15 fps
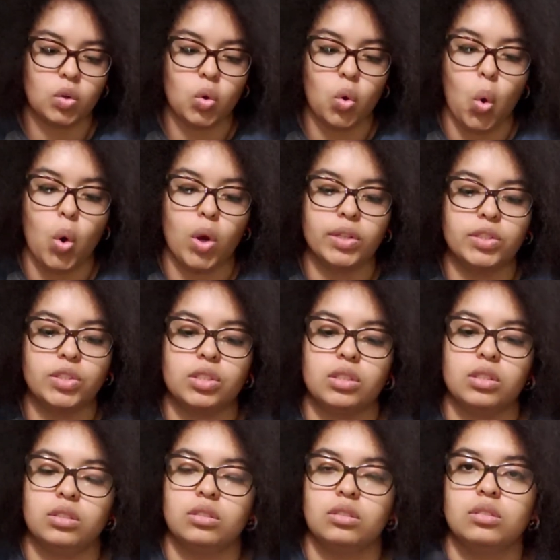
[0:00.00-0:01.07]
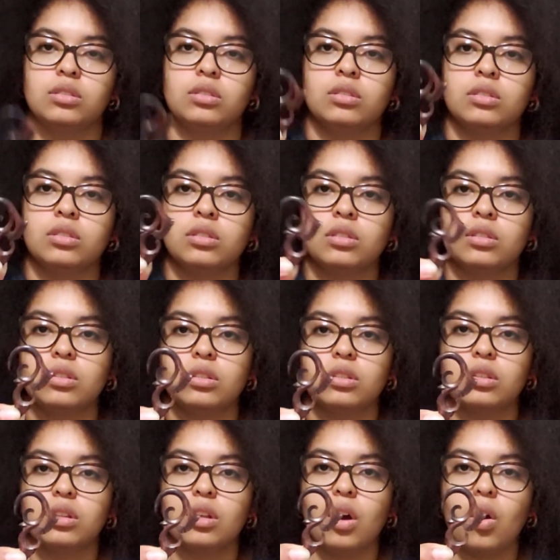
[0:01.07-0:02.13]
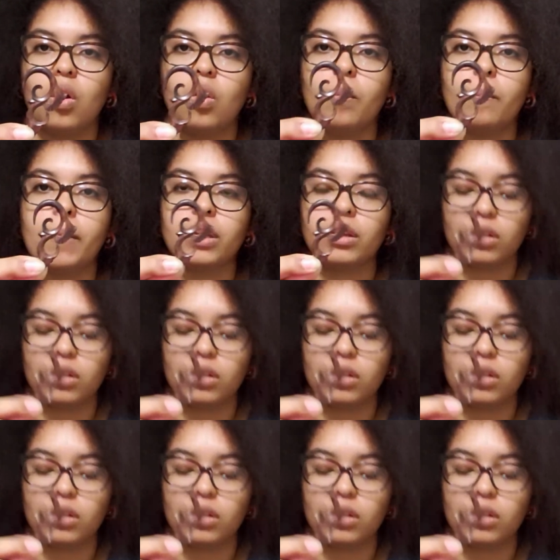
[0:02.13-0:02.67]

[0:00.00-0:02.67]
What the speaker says: gorgeous. Oh my